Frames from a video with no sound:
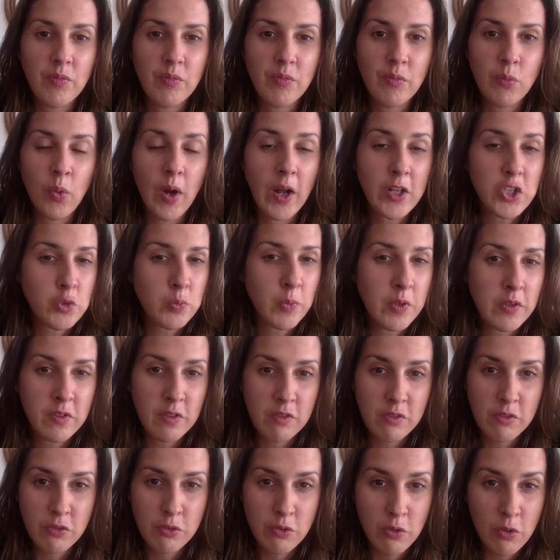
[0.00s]
Watched my
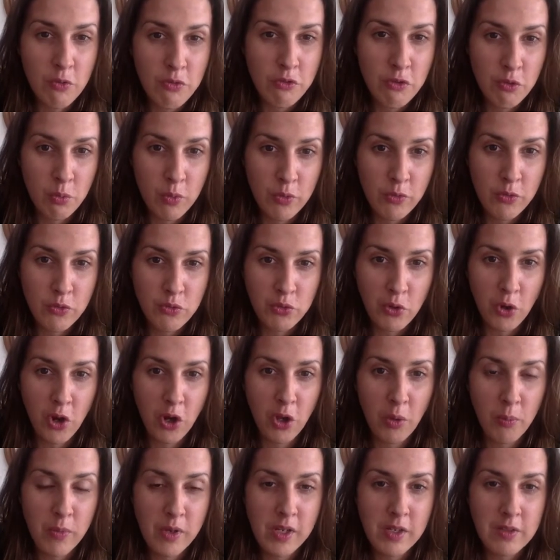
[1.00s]
sister go through withdrawal
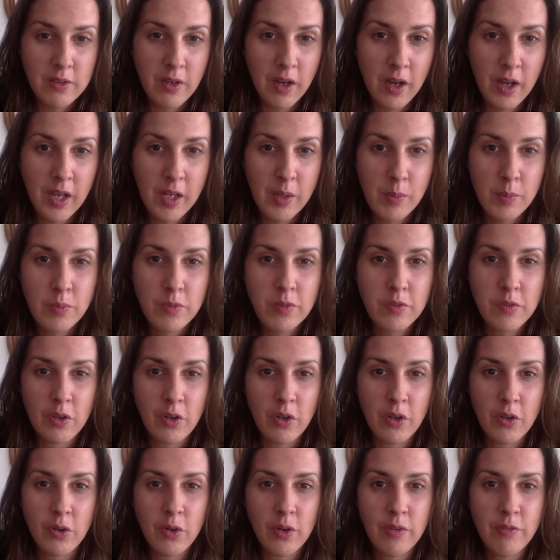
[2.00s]
many times,
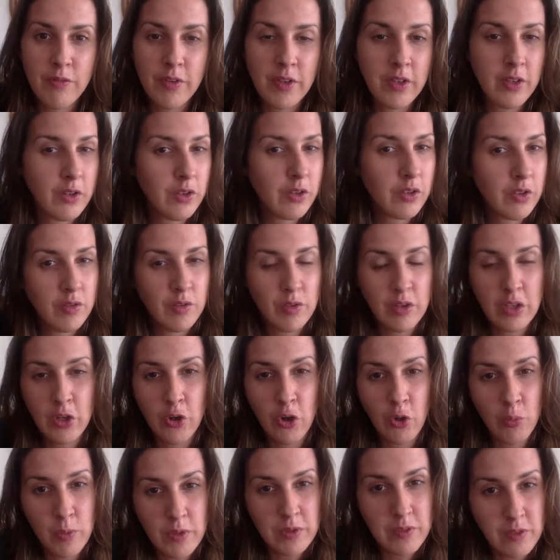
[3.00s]
so I figured,
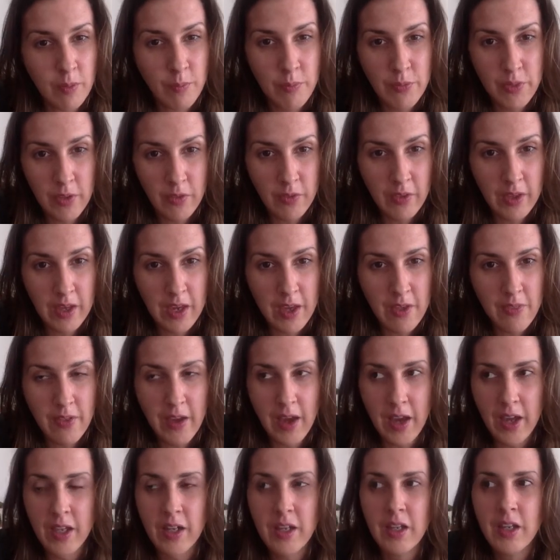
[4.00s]
it'd be something like
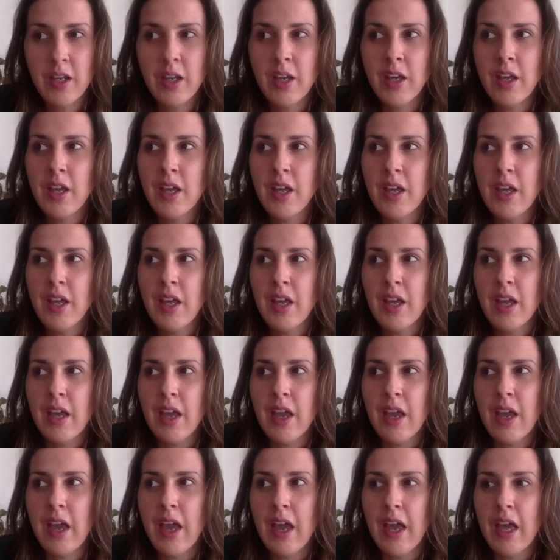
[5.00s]
that.
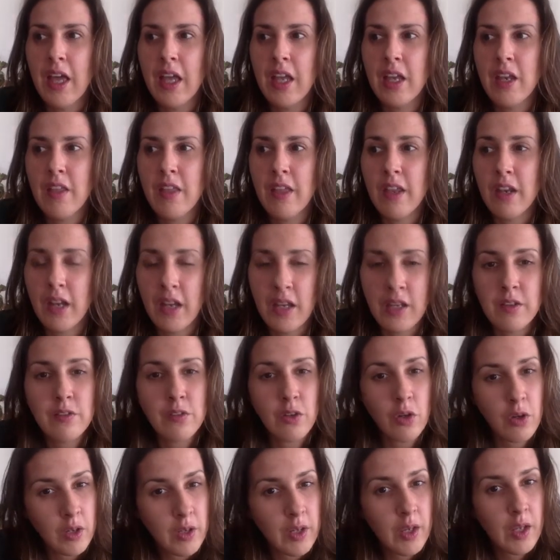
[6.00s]
And then I
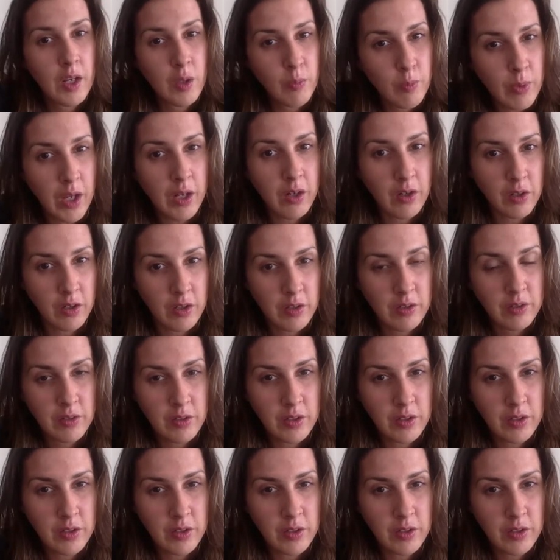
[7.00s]
started getting better.